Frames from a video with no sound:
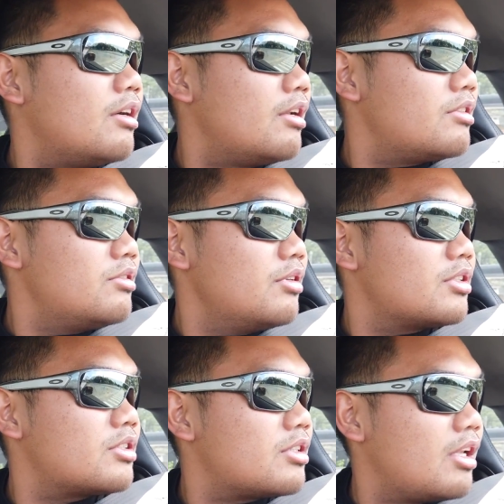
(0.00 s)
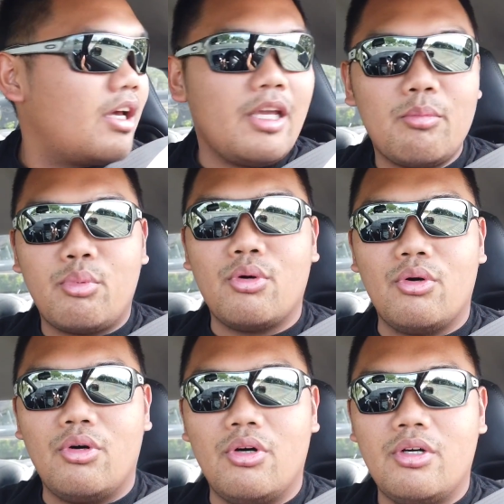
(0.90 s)
Let's do a slight
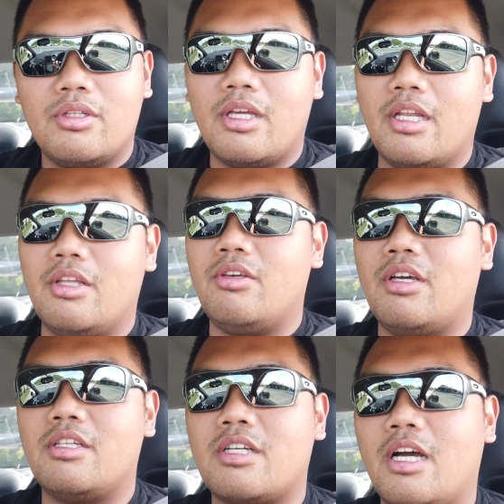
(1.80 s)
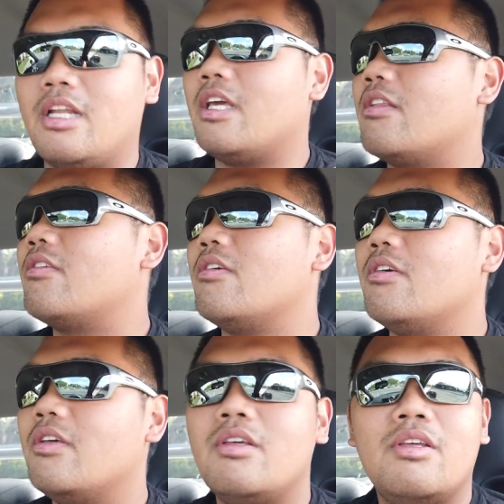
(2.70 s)
pull, and you guys kind of get to
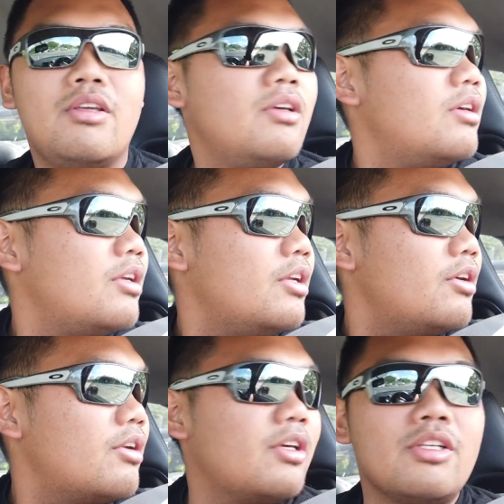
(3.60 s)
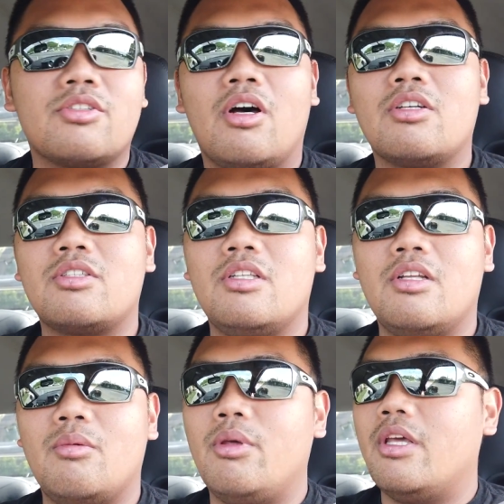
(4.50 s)
hear the exhaust a
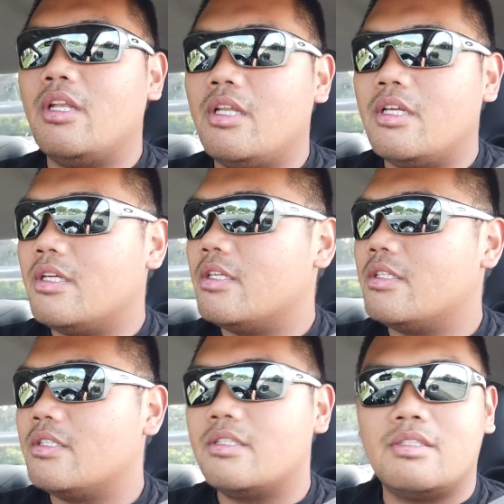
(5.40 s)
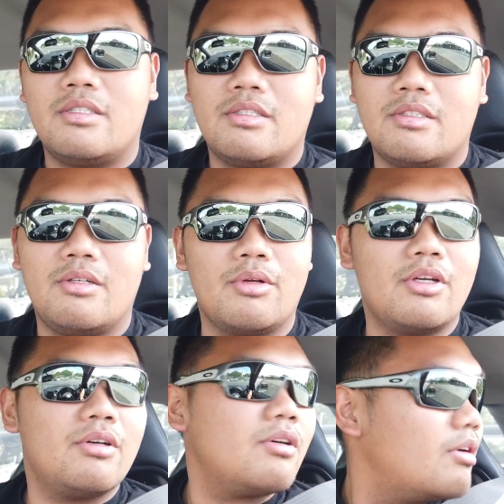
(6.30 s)
little bit. There we
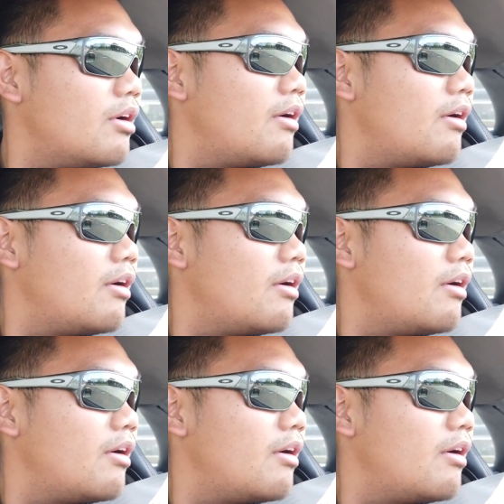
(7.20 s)
go.